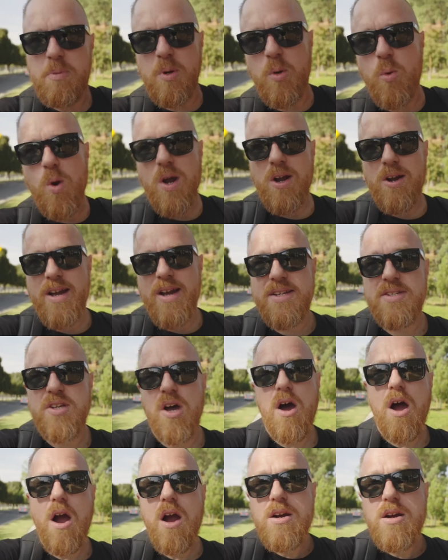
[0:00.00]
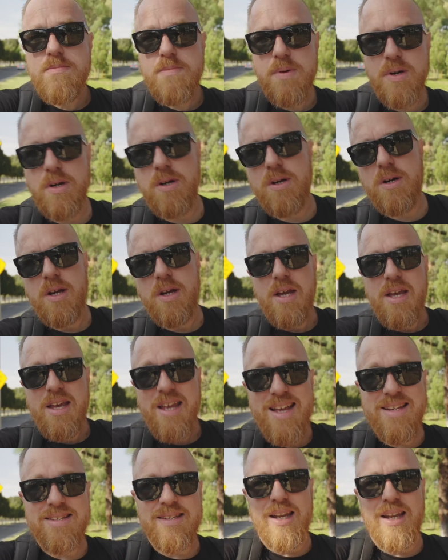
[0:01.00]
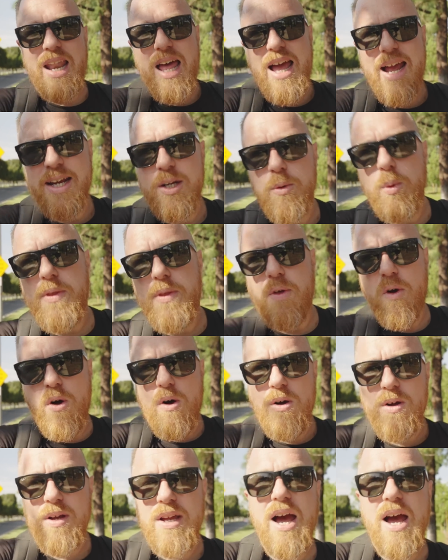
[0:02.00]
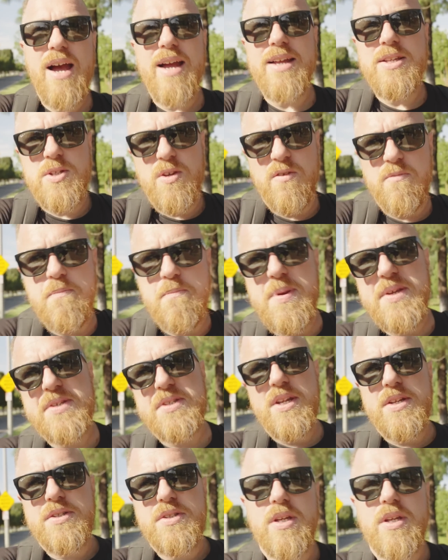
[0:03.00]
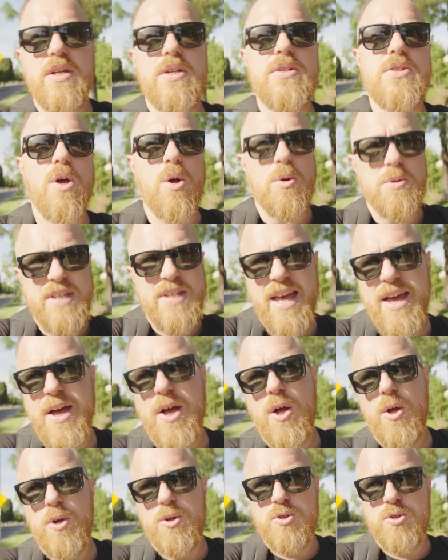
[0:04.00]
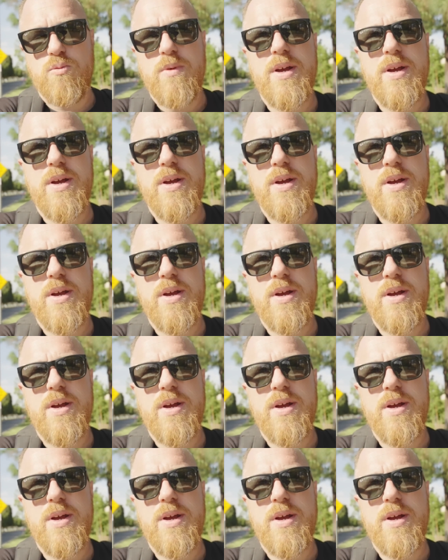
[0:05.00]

But whereas Harbor is aligned with all kinds of businesses, hotels,